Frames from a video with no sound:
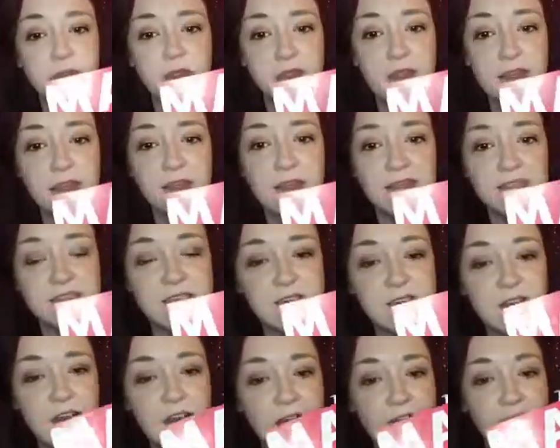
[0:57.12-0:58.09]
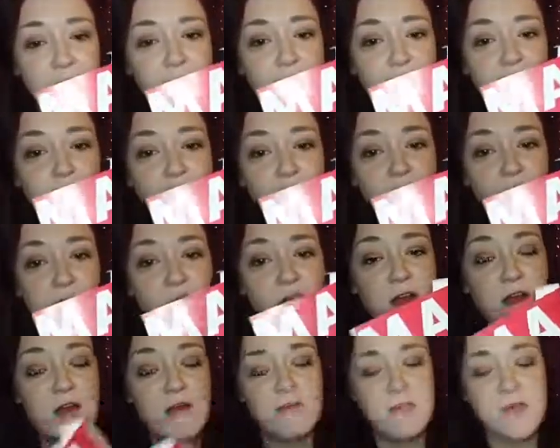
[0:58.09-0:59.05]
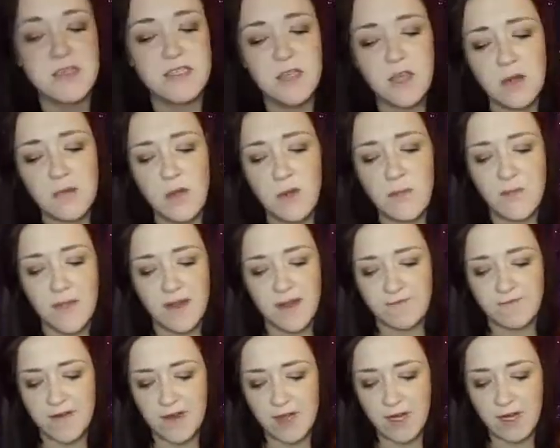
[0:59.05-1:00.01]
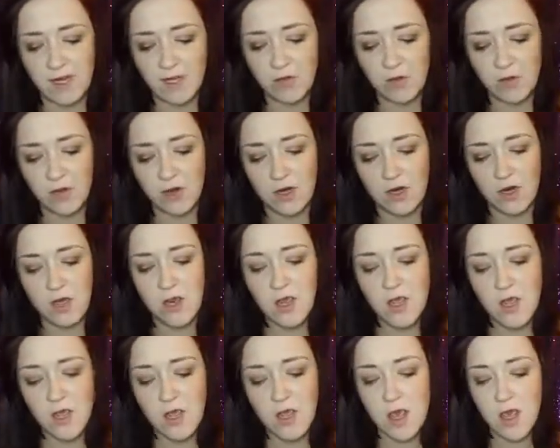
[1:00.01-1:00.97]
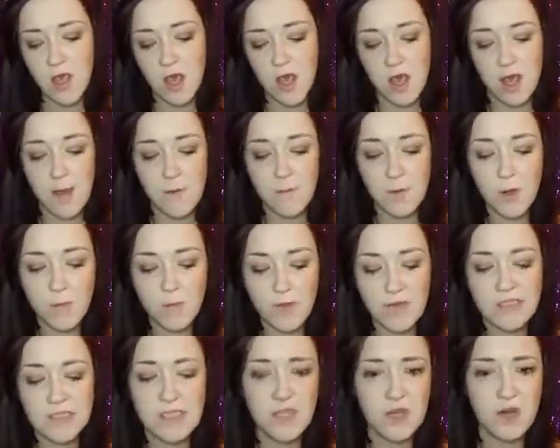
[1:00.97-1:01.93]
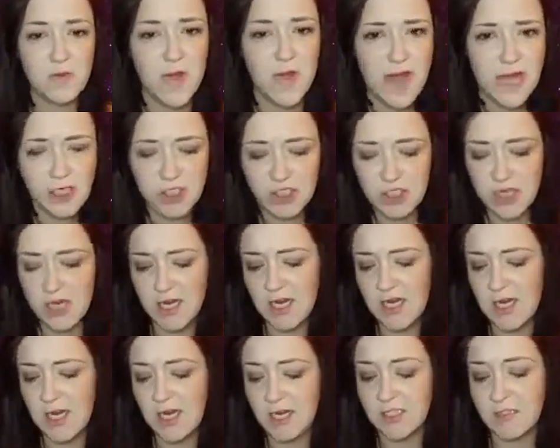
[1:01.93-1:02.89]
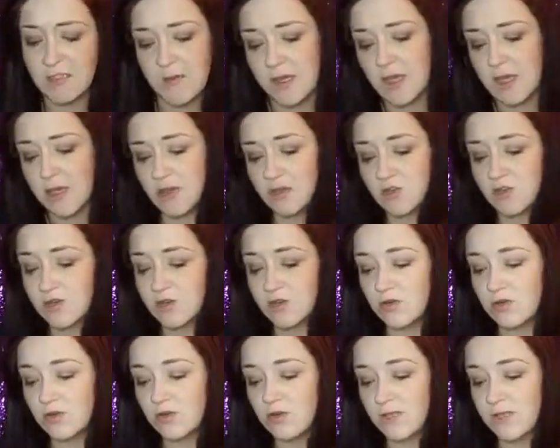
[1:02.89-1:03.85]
Hey Lisa, I Am That Girl. It's all about finding your purpose and your passion and speaking your truth,